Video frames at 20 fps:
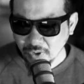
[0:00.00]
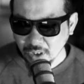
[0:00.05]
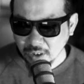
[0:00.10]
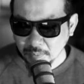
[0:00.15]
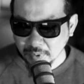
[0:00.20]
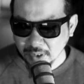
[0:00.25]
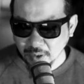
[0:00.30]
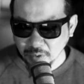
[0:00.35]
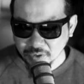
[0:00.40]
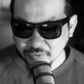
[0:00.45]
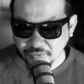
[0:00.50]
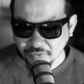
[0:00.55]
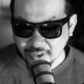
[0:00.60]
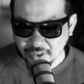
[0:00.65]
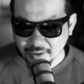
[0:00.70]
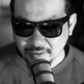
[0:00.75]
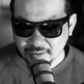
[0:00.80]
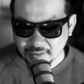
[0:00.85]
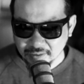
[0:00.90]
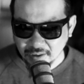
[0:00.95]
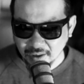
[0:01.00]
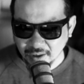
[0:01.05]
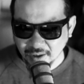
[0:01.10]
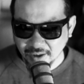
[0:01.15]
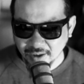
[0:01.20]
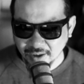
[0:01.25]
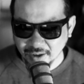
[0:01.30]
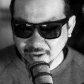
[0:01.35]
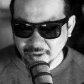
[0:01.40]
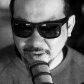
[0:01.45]
But that was fun.
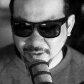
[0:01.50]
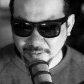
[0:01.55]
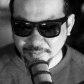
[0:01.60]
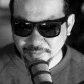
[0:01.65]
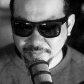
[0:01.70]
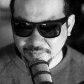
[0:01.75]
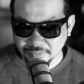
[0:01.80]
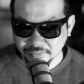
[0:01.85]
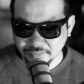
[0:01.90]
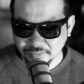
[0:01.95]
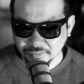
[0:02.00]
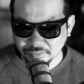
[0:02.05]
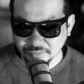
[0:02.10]
Got